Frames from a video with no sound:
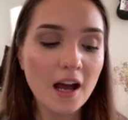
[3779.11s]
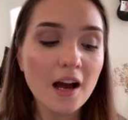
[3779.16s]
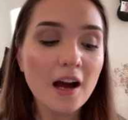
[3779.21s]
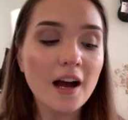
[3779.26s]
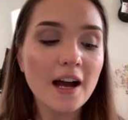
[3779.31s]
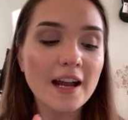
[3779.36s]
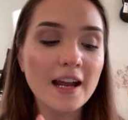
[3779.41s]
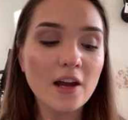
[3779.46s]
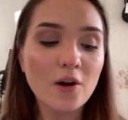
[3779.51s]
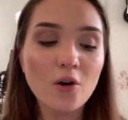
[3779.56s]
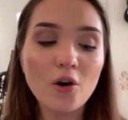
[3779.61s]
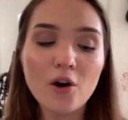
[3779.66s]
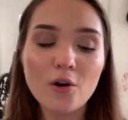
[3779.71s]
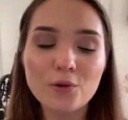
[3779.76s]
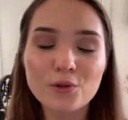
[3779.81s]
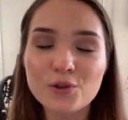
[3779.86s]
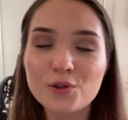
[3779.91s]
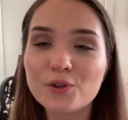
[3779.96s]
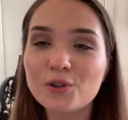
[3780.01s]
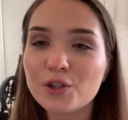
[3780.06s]
I
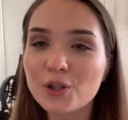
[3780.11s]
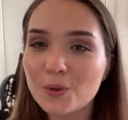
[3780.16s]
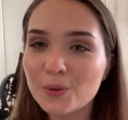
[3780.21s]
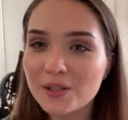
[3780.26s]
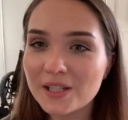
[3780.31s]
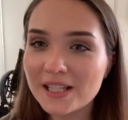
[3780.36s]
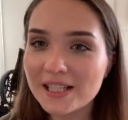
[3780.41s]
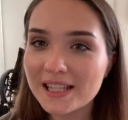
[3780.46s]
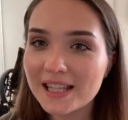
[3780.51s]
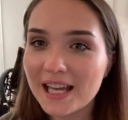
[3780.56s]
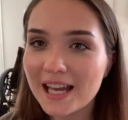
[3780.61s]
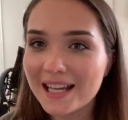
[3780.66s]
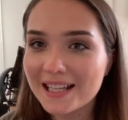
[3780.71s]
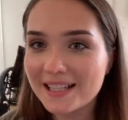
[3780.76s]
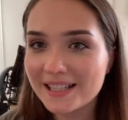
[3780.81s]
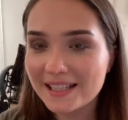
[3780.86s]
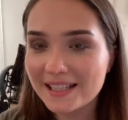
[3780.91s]
also noticed that